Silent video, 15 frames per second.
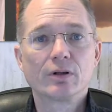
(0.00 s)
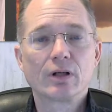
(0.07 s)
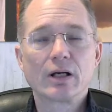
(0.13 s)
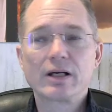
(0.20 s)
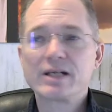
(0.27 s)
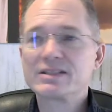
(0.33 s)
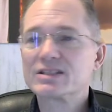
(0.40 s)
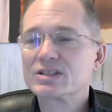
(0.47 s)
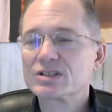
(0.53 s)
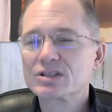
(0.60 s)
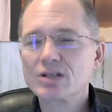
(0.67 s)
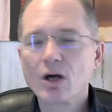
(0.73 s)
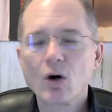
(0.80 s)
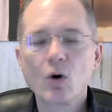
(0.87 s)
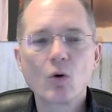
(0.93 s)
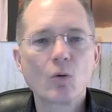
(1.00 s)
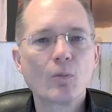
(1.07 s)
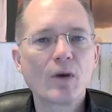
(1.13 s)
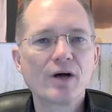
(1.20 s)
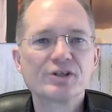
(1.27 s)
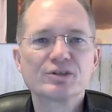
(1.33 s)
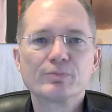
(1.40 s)
It's so
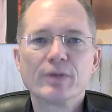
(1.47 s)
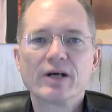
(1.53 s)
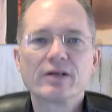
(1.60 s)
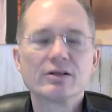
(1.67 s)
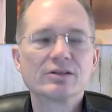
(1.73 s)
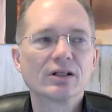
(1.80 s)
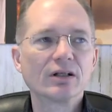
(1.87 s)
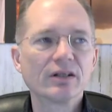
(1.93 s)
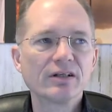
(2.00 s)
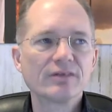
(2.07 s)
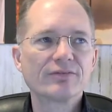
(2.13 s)
much better to live